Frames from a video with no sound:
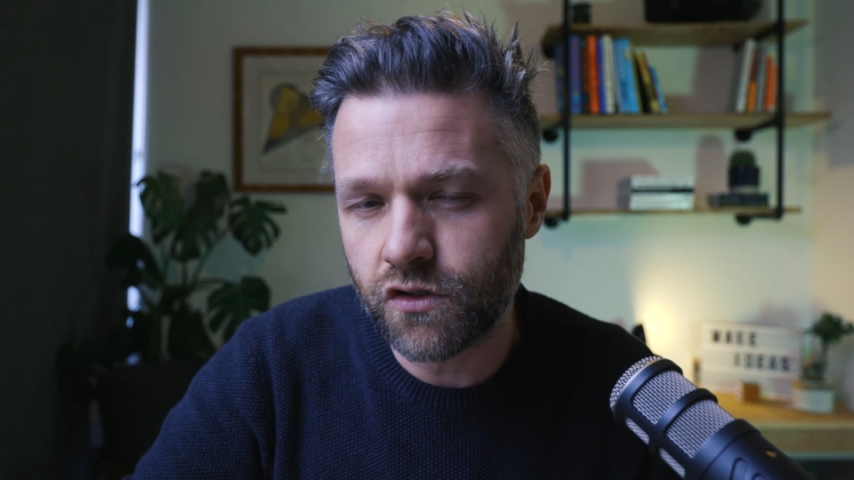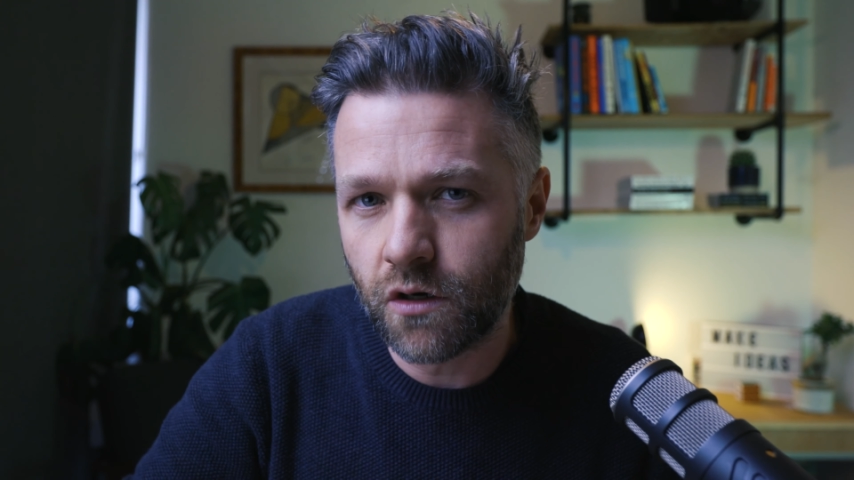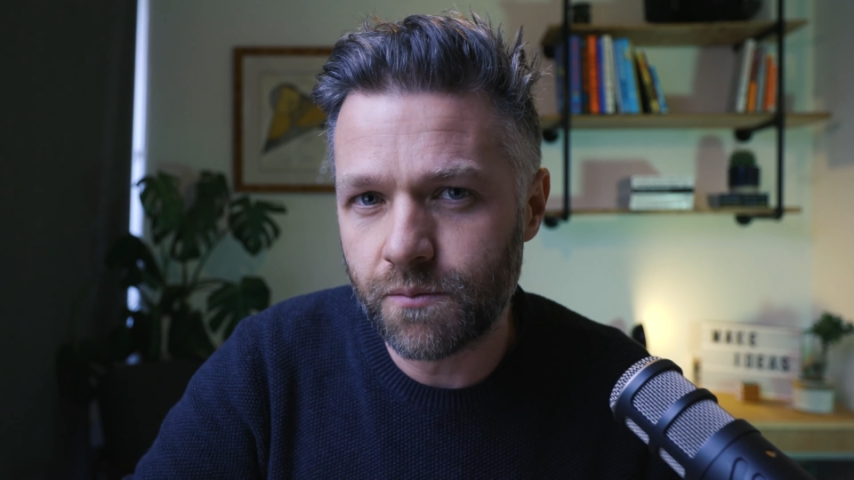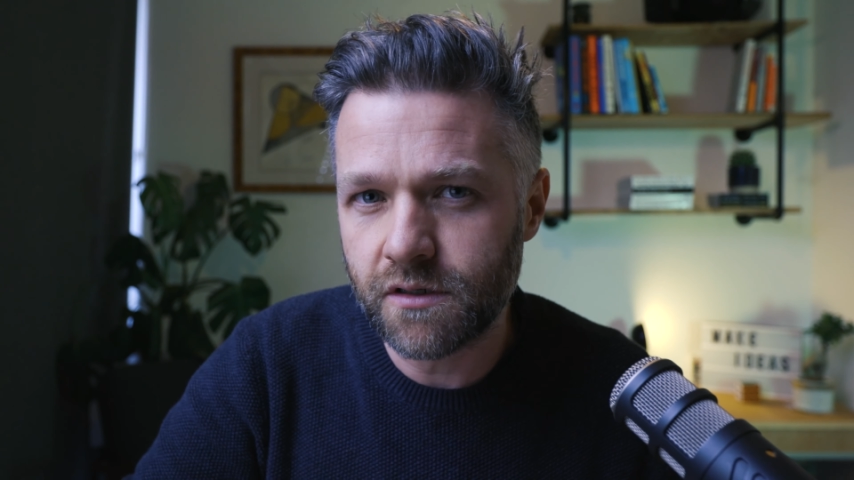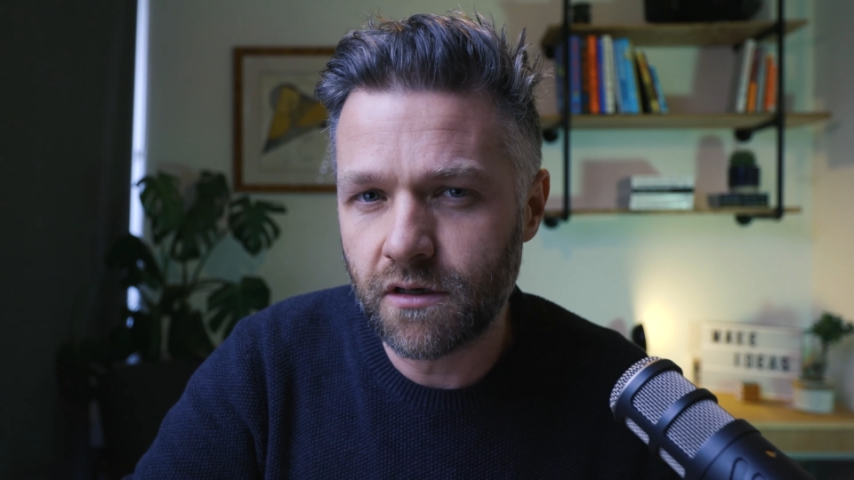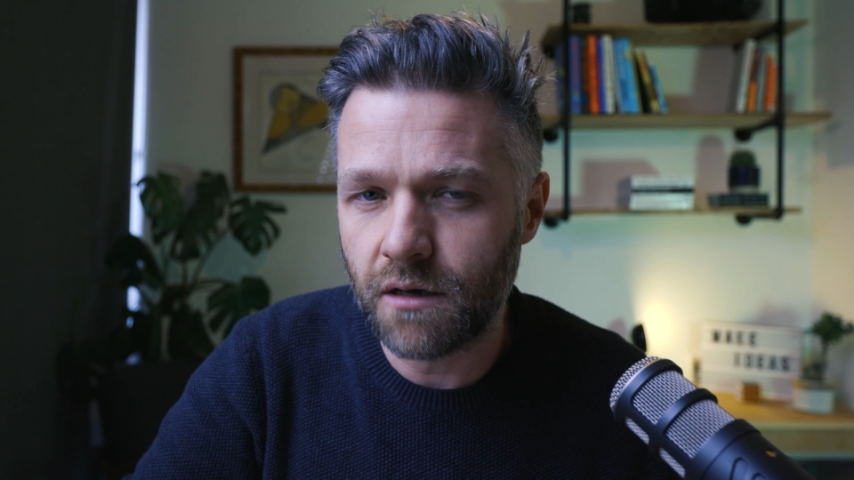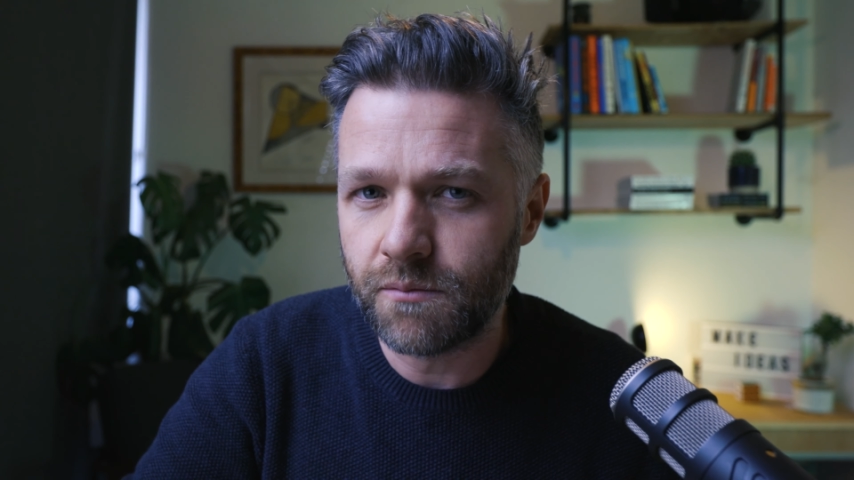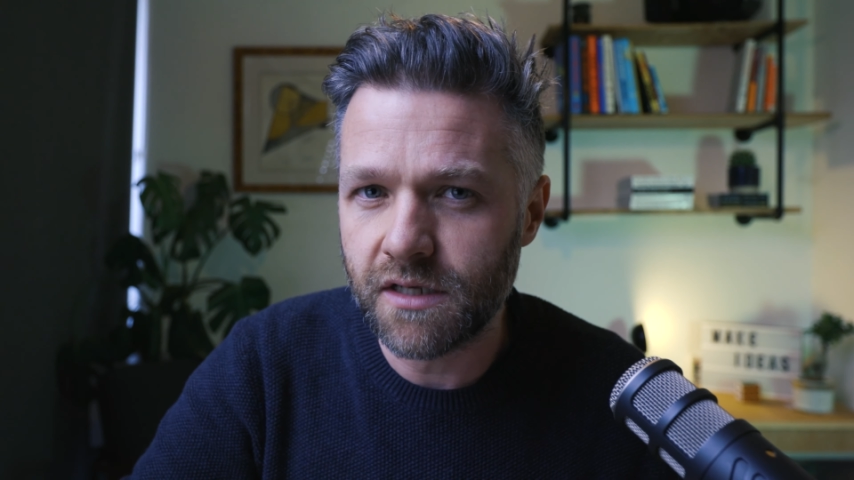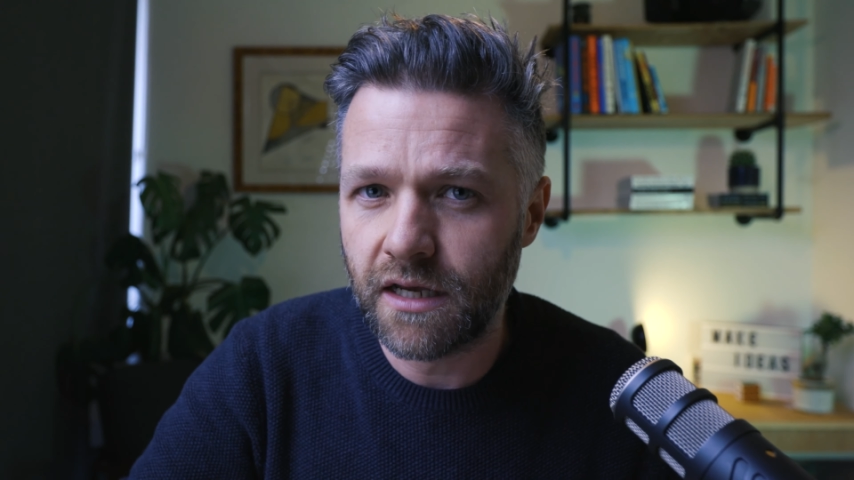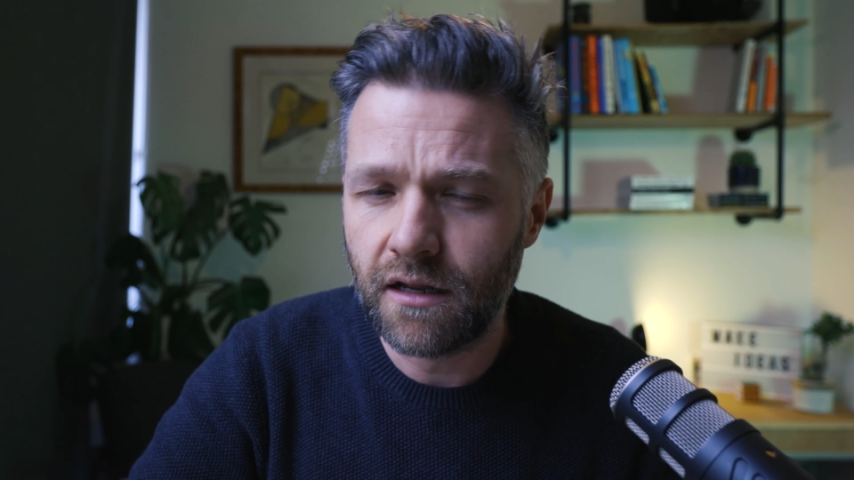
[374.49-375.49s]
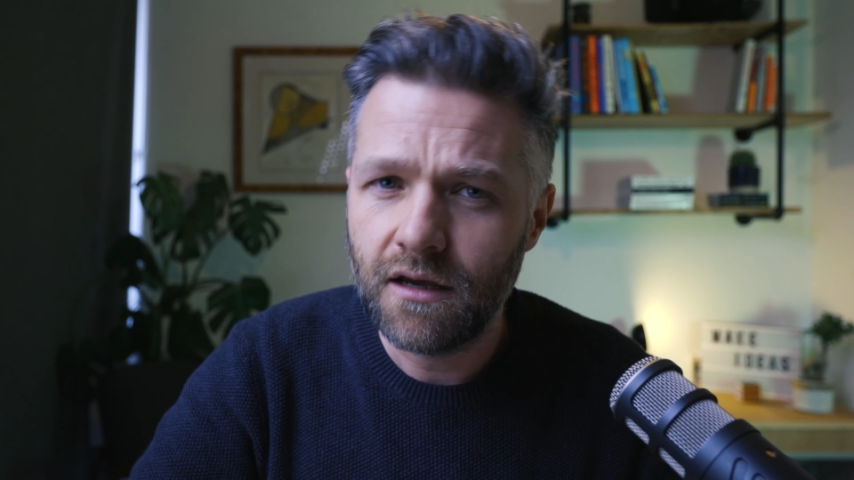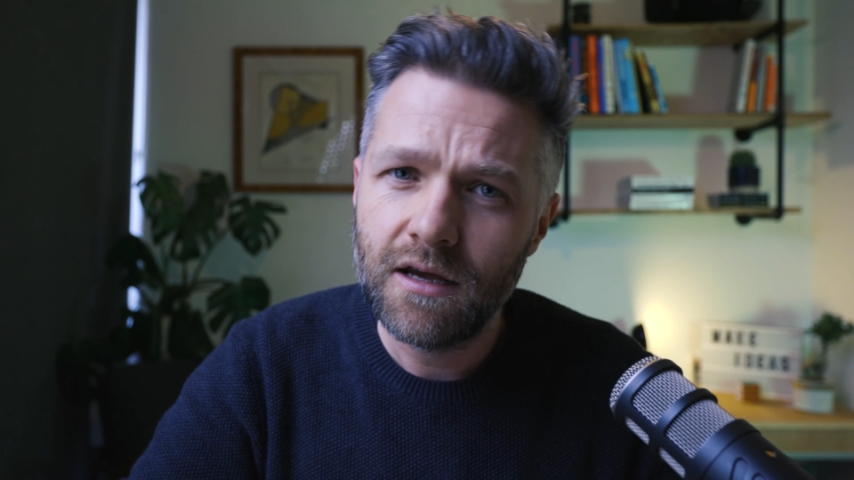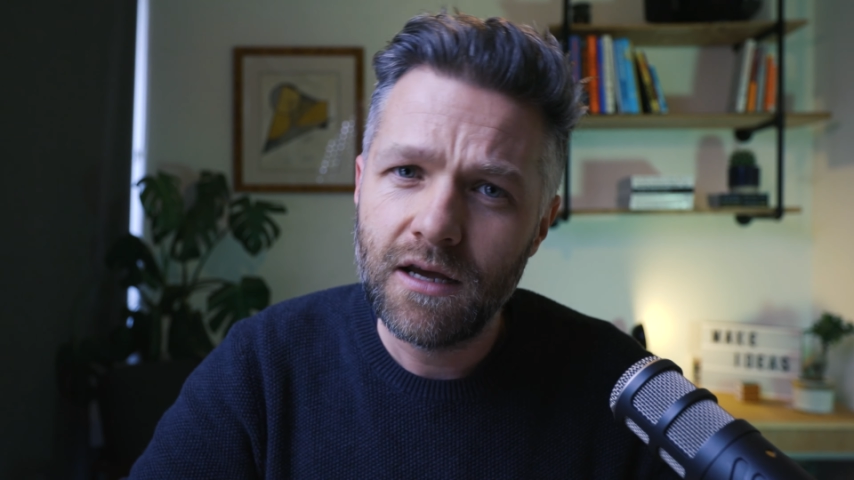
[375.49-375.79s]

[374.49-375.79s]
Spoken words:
jobs comes in.